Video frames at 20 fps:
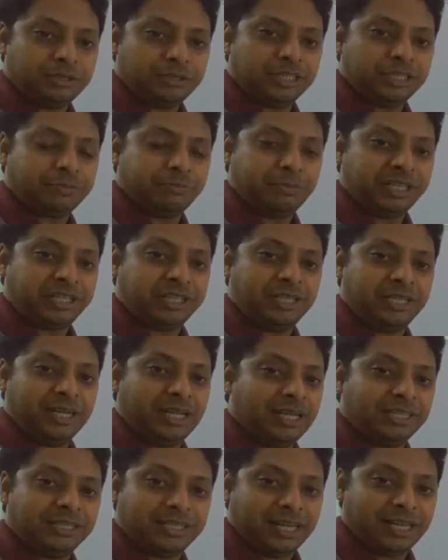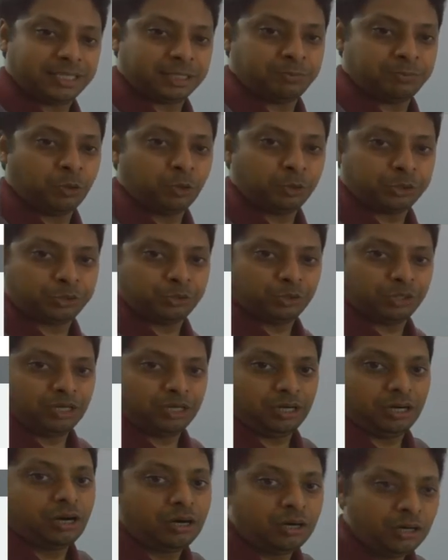this material is exposed to
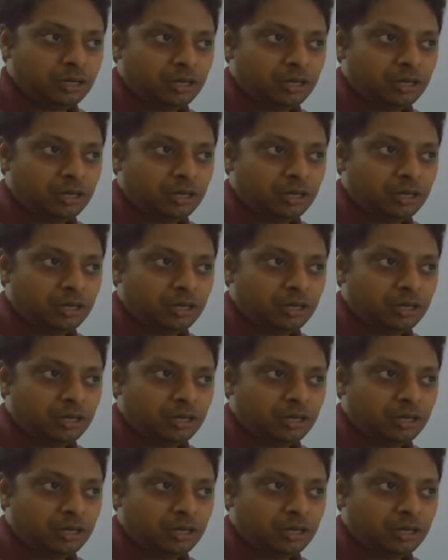the